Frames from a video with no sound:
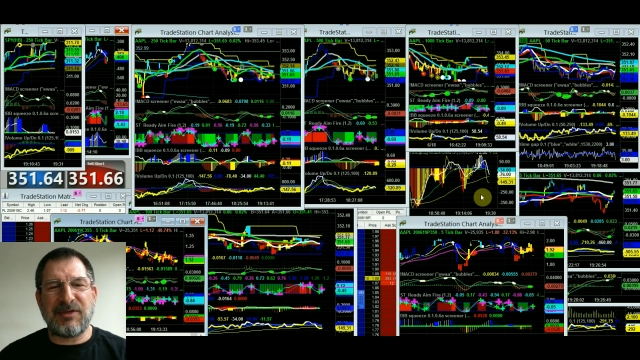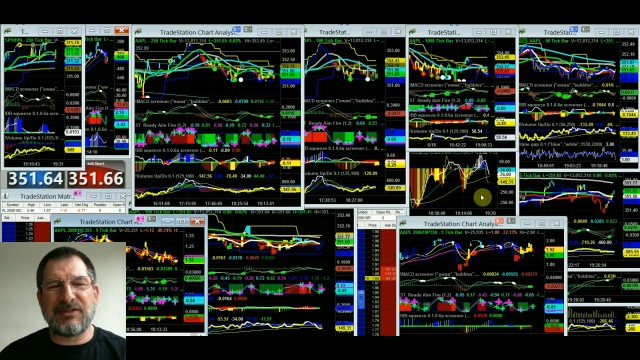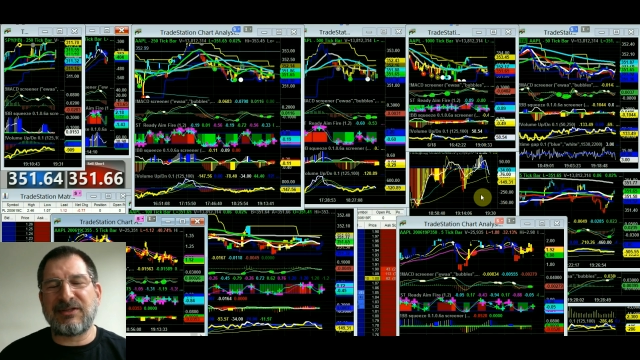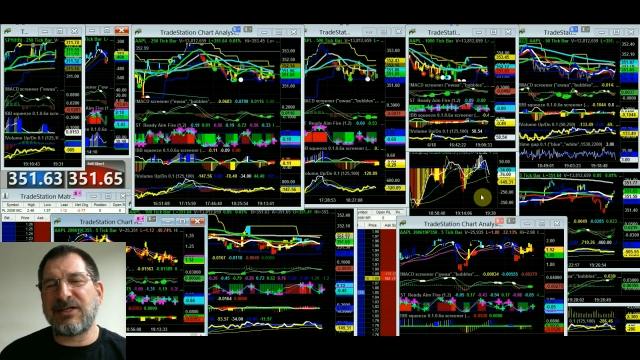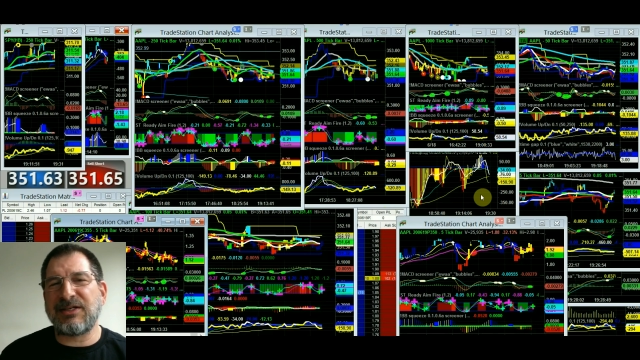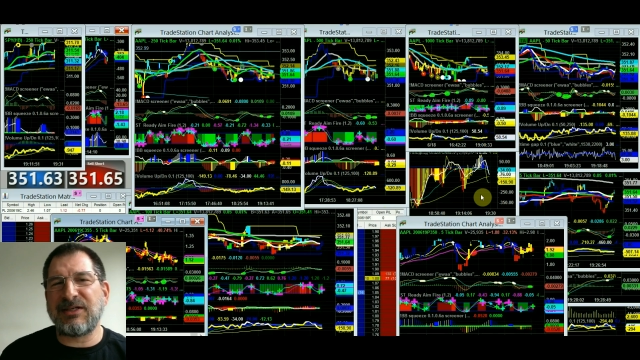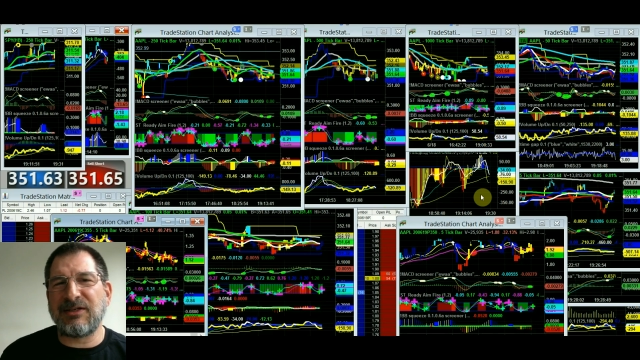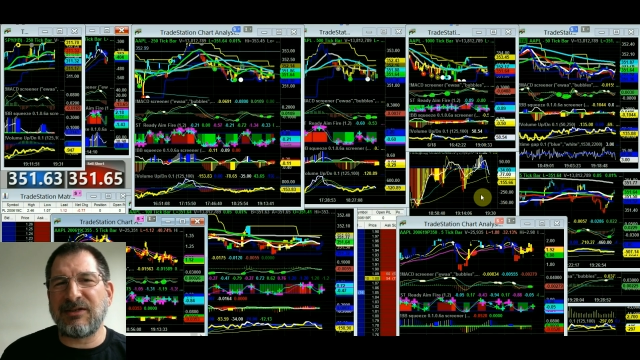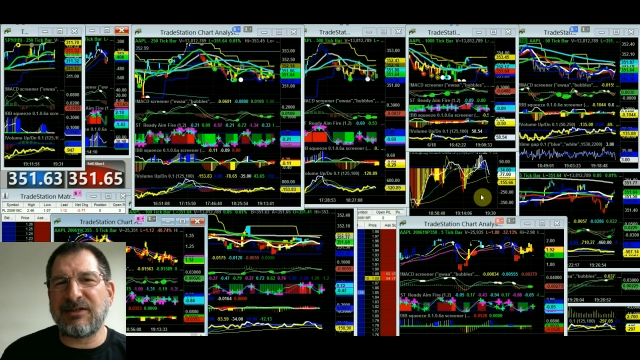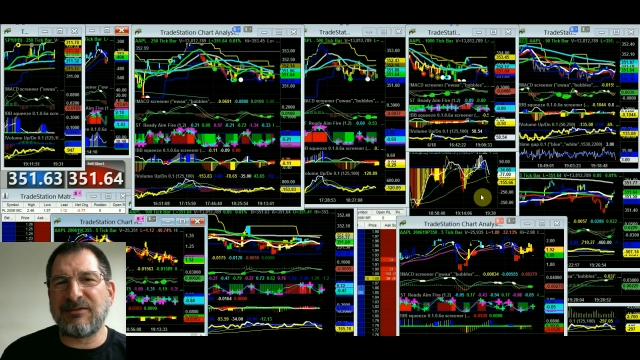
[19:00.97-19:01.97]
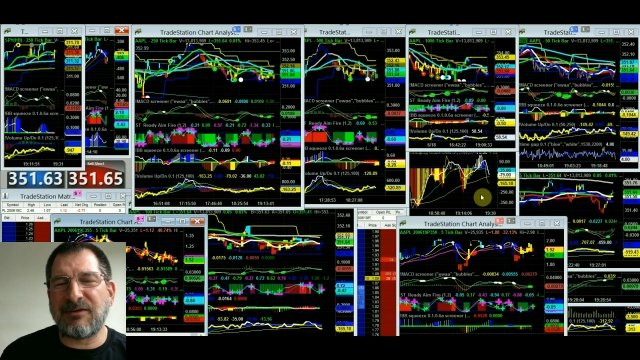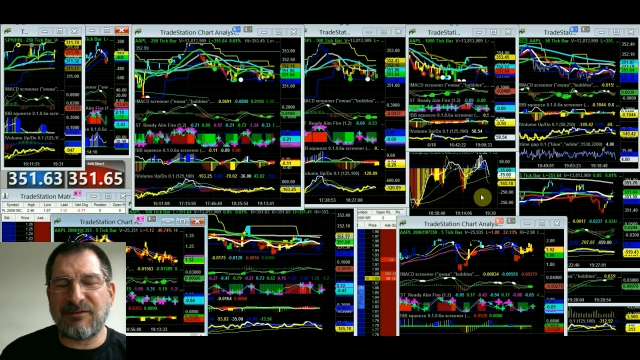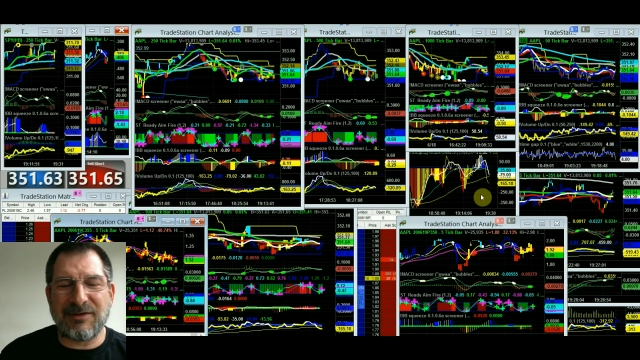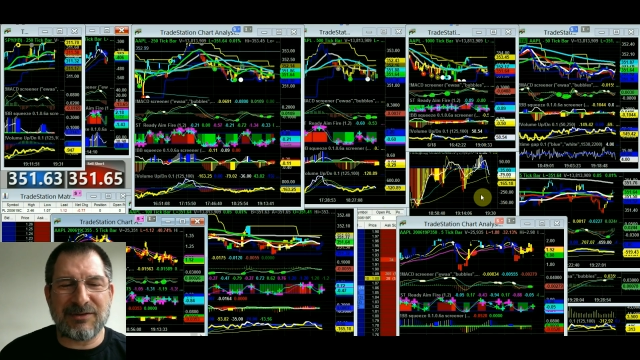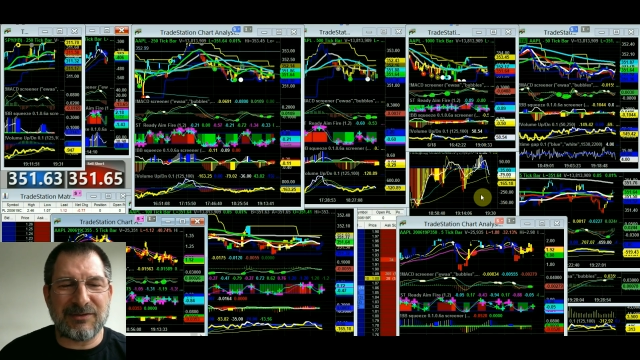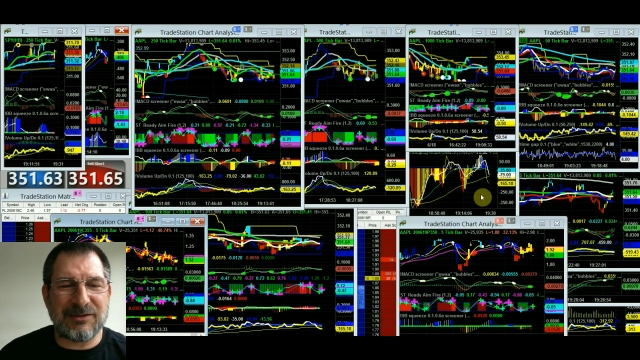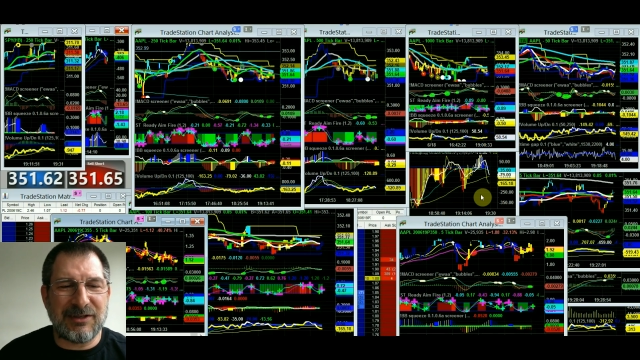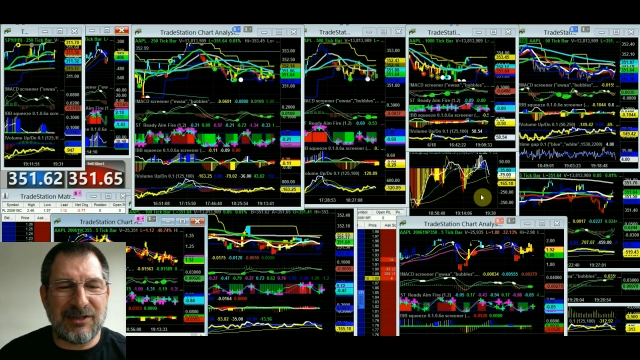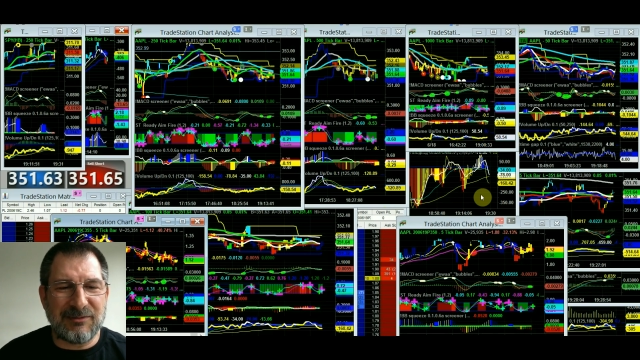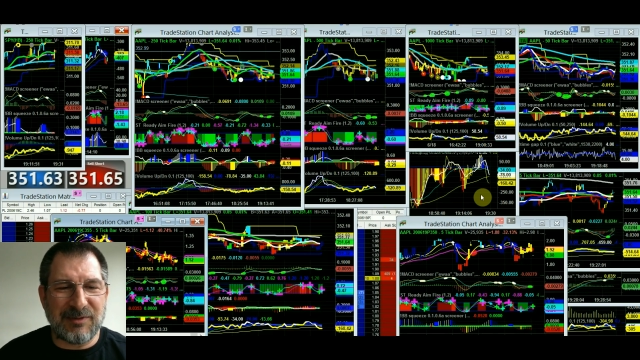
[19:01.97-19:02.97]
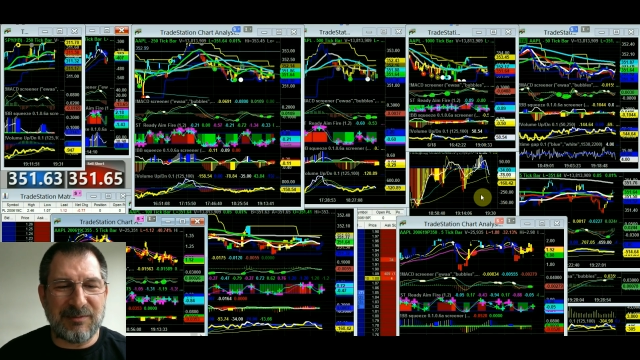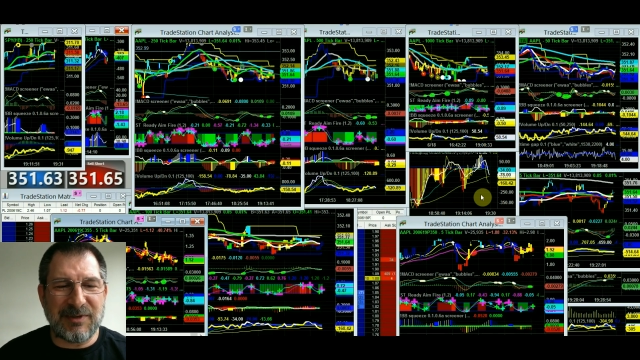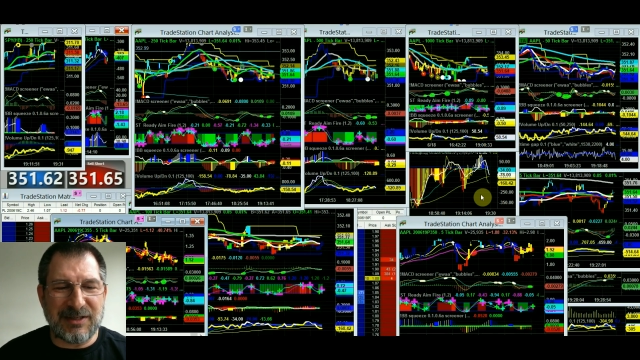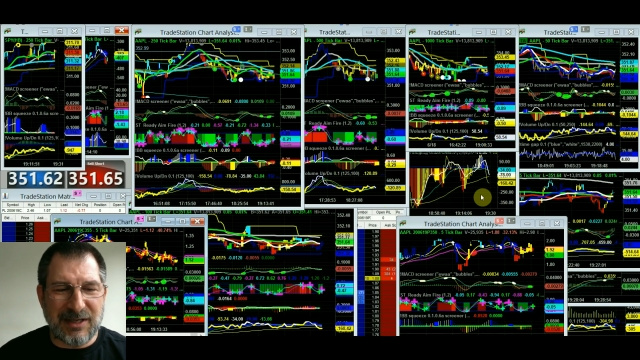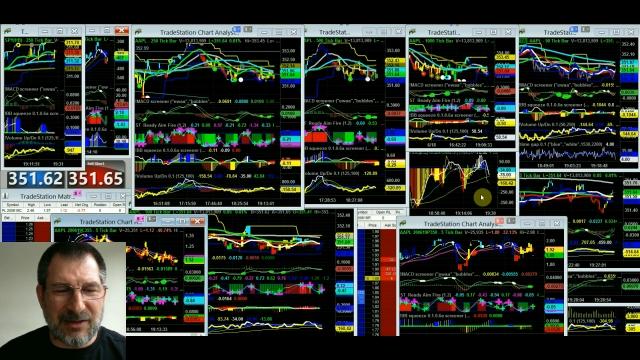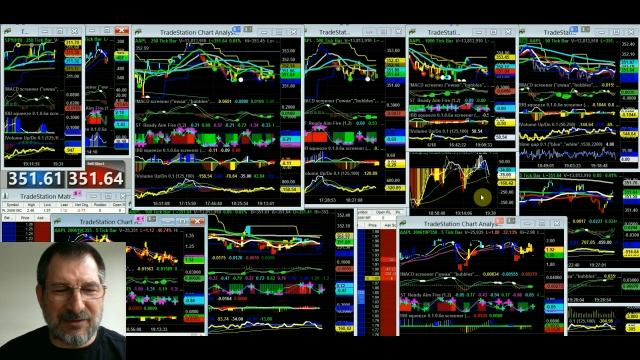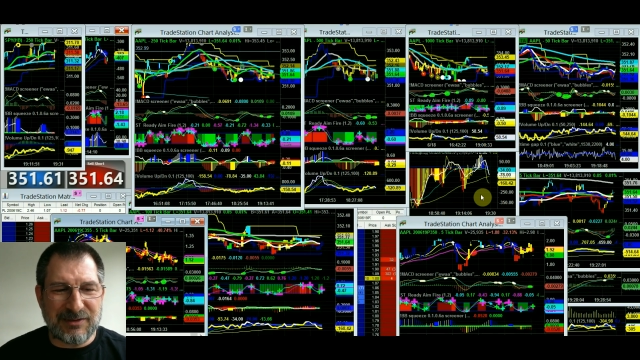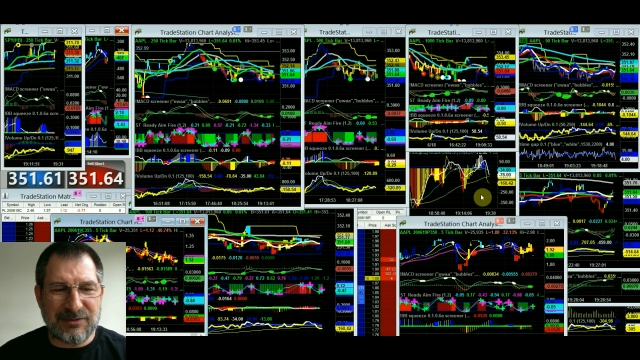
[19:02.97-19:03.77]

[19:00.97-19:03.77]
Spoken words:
Because essentially you're looking at reversals one way or the other.